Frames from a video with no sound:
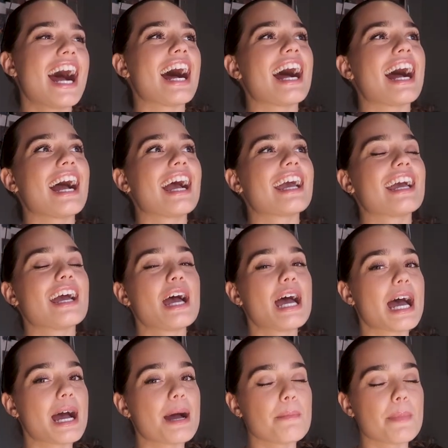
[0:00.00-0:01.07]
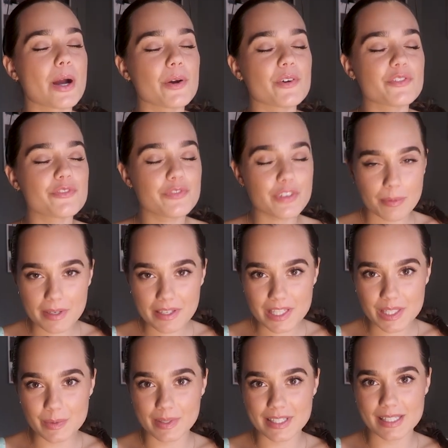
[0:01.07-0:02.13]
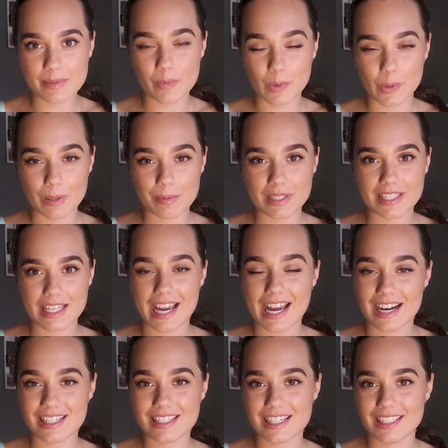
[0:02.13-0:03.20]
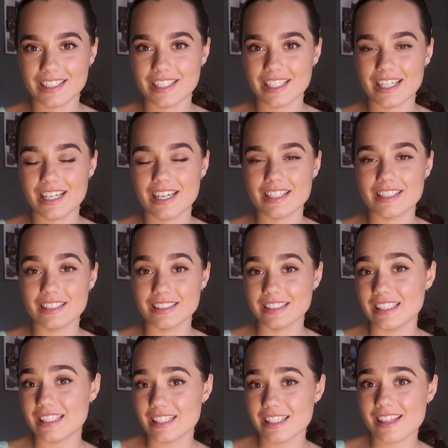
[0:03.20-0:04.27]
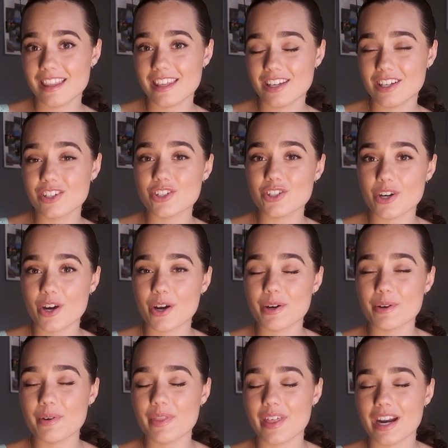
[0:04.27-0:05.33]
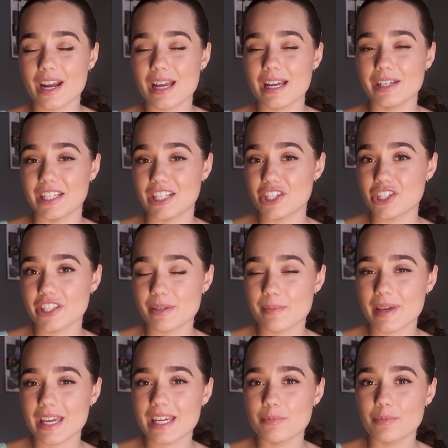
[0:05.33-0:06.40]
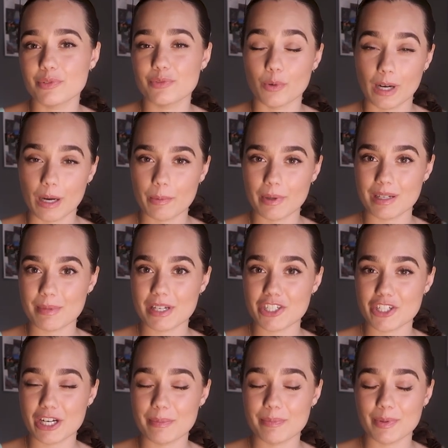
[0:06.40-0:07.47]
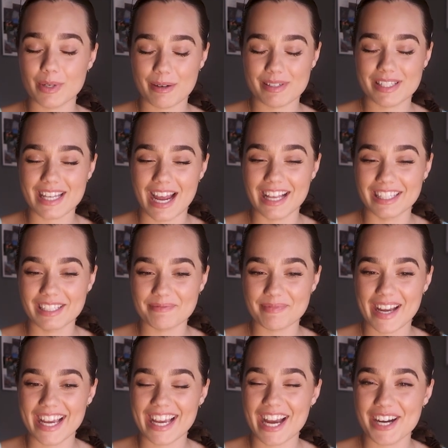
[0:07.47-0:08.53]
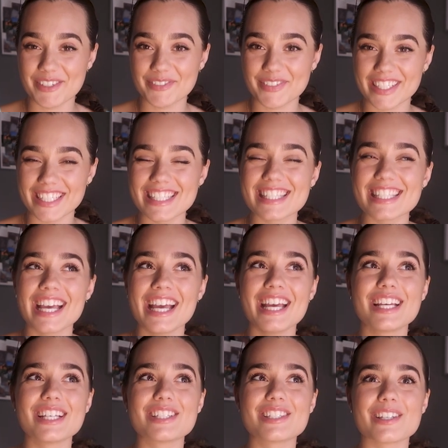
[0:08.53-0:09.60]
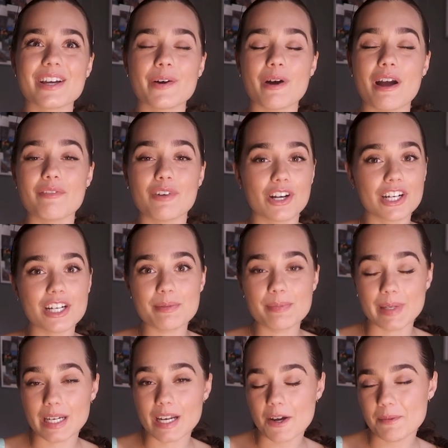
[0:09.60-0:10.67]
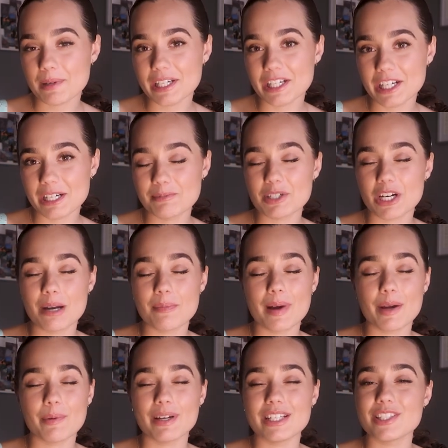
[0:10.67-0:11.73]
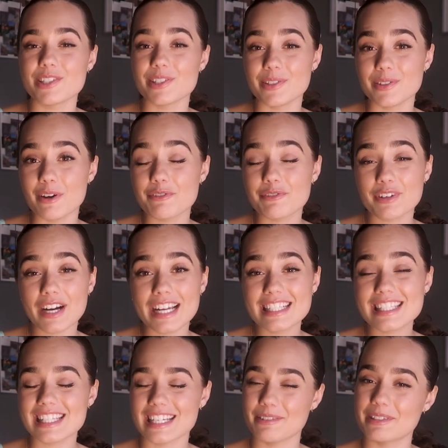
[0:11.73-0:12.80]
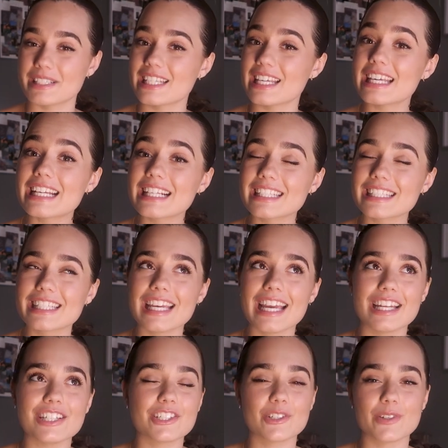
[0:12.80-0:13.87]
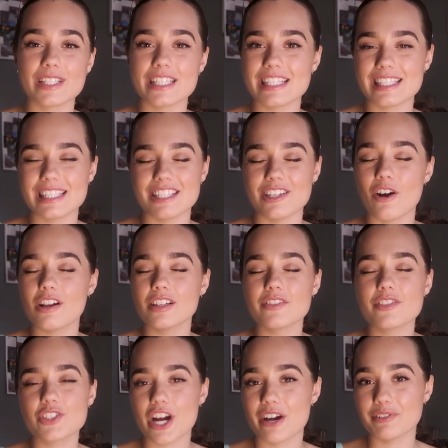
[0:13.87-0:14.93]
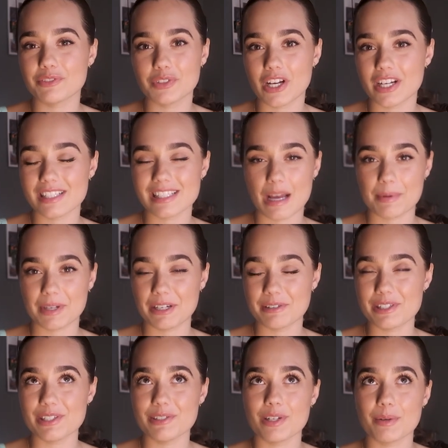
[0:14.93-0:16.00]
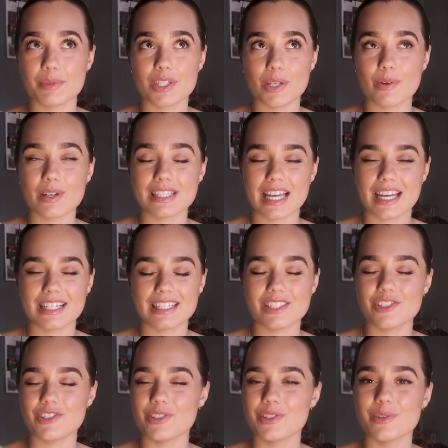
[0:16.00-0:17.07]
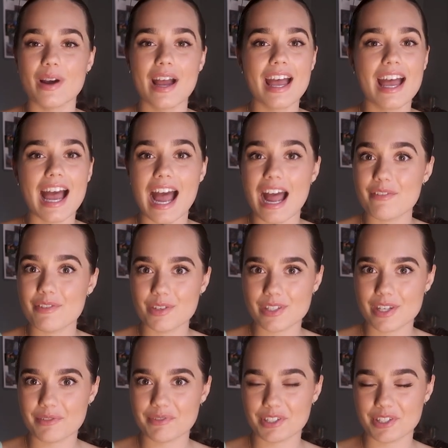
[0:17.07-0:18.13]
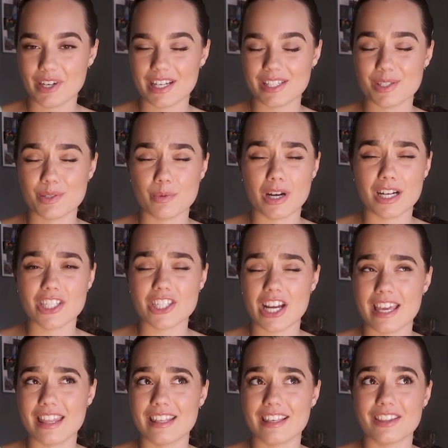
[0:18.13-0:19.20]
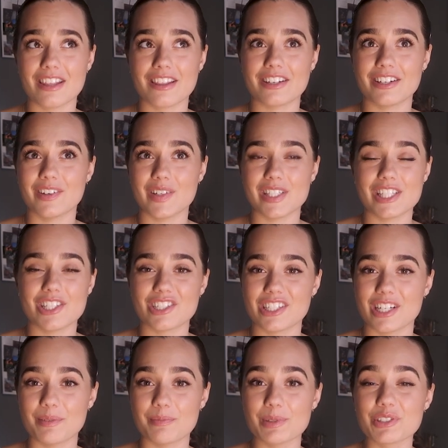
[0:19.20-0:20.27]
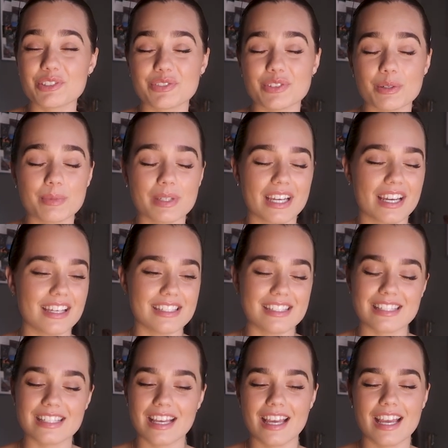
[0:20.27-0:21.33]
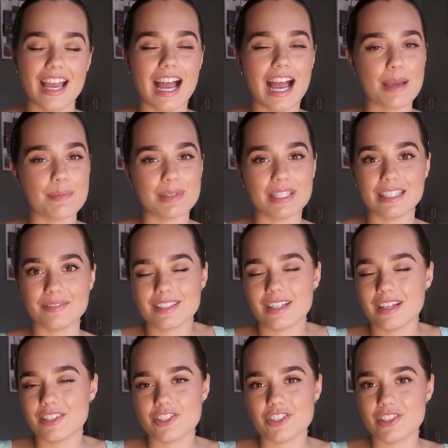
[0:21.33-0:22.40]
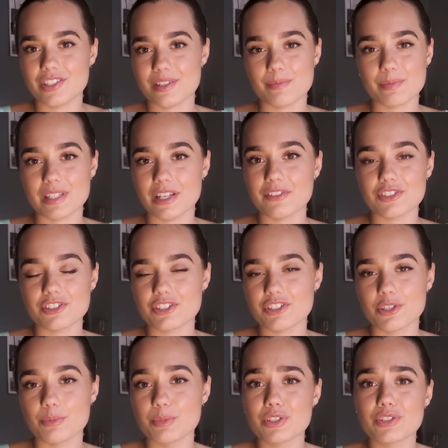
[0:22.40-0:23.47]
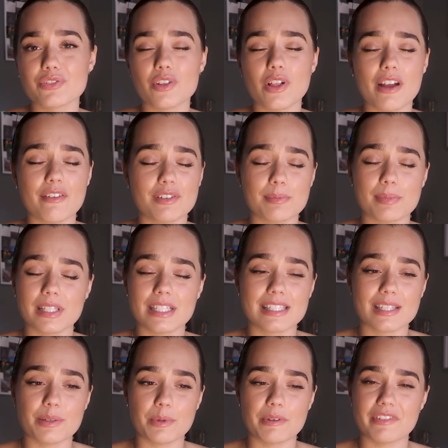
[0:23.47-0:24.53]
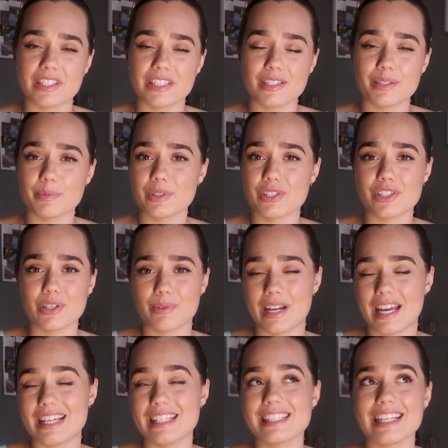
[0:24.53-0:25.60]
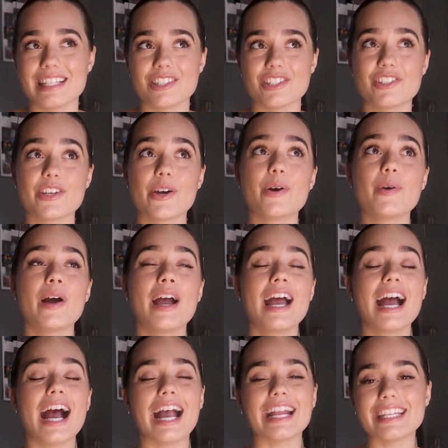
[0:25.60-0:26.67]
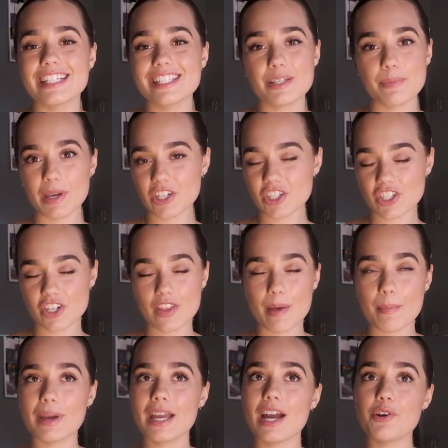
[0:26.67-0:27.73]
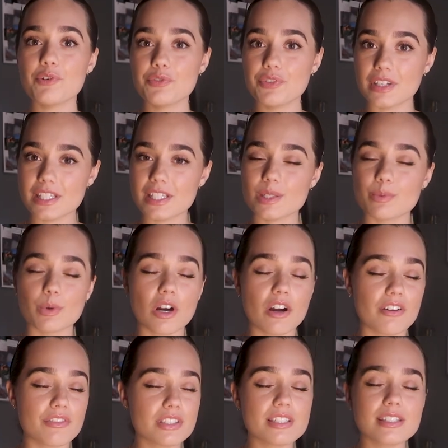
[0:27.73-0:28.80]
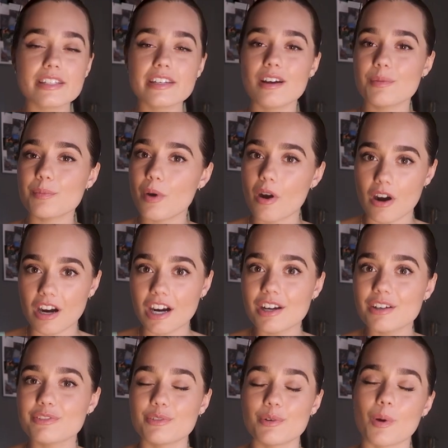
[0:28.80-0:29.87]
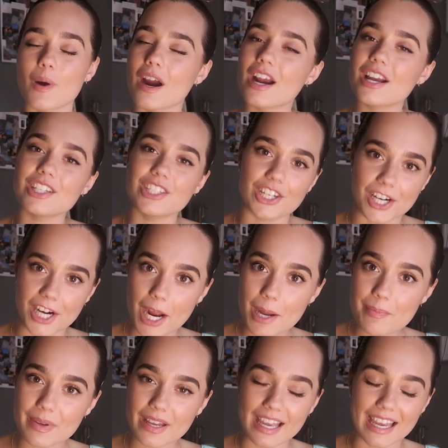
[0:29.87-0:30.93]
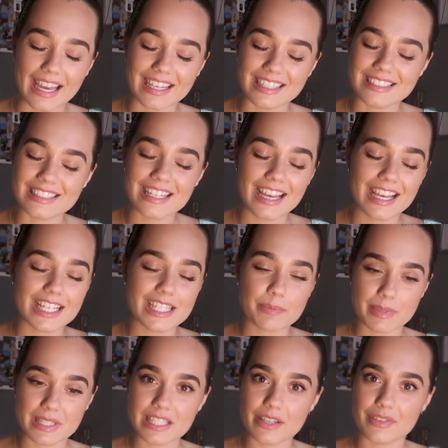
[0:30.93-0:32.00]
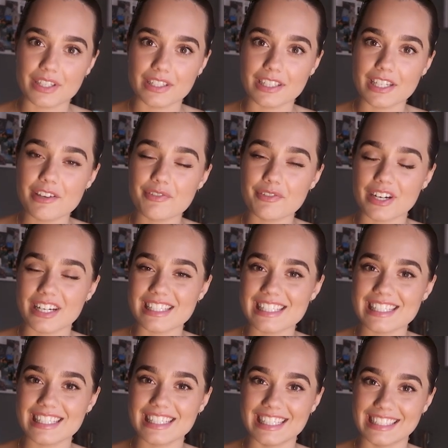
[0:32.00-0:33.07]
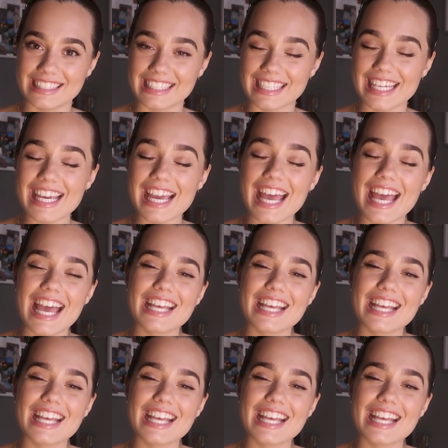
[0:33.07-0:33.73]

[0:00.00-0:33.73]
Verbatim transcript: I am filming this once more because I accidentally deleted the intro that I initially made before I went on my trip when I was styling my outfits so I've already been on my Europe trip. I went to France and I went to Italy and you're going to see all of the travel vlogs coming out soon. I'm so excited to have those out for you guys to watch. I think that they're going to turn out beautiful because I mean, the countries themselves are so beautiful. Every place that we visited was so nice. And so I needed to make sure that my outfits were obviously on par for Europe and specifically France and Italy.